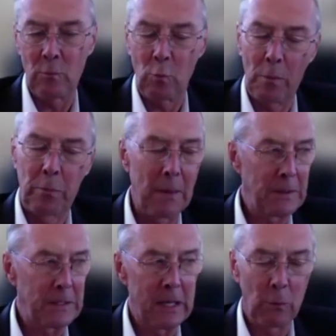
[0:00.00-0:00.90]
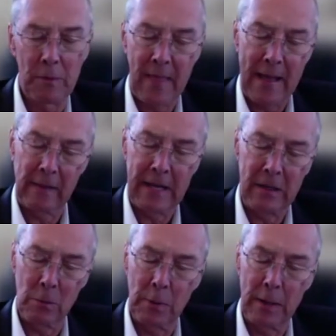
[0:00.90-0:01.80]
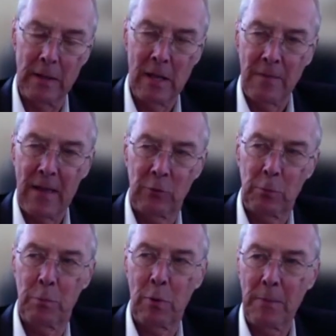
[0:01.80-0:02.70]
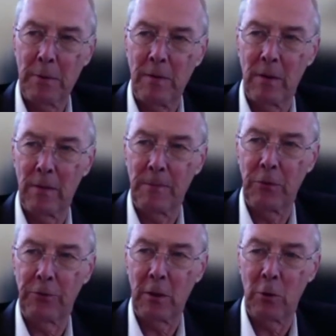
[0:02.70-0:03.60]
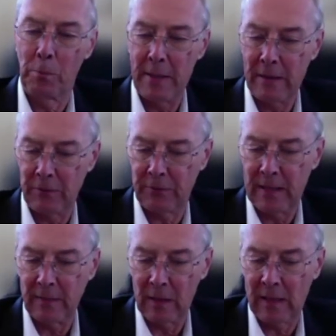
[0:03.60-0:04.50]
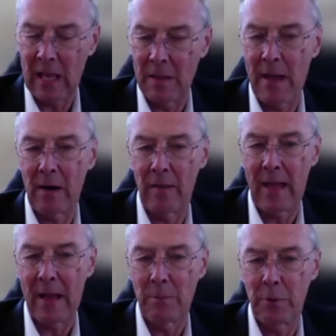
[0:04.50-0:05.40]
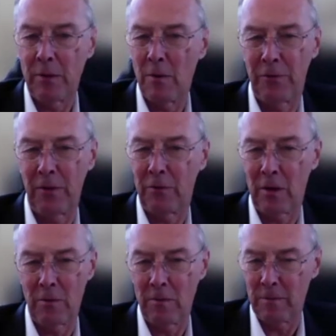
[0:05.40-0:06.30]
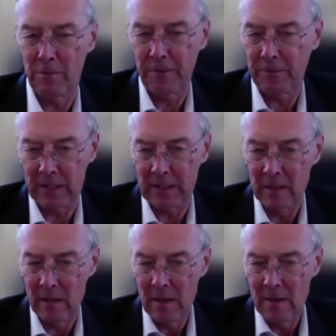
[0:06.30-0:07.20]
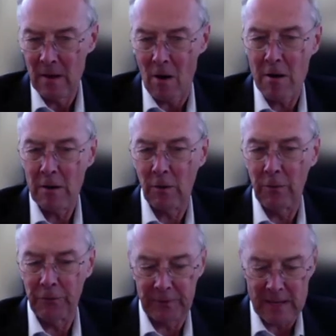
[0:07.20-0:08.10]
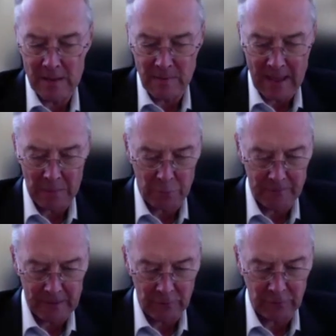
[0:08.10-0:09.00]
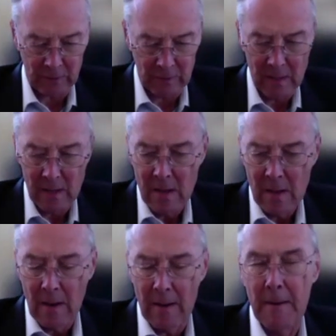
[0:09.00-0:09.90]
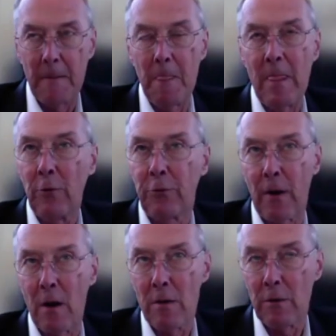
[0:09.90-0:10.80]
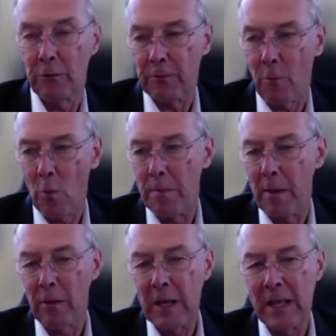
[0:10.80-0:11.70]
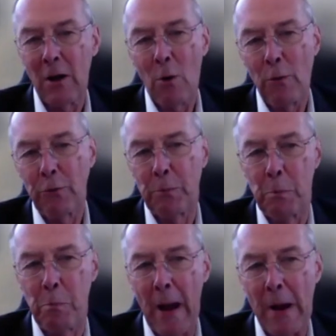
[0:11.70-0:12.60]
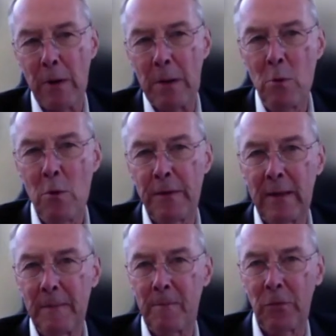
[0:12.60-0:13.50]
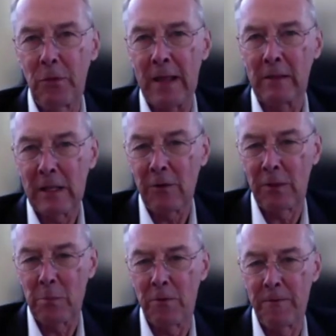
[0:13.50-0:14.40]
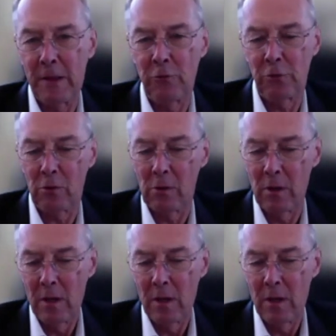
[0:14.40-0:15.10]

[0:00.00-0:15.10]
we'll probably deal with that later, but that's probably the single biggest thing that came out of that. But there's 650 articles in that provision. As far as affordability goes, by removing at least the provincial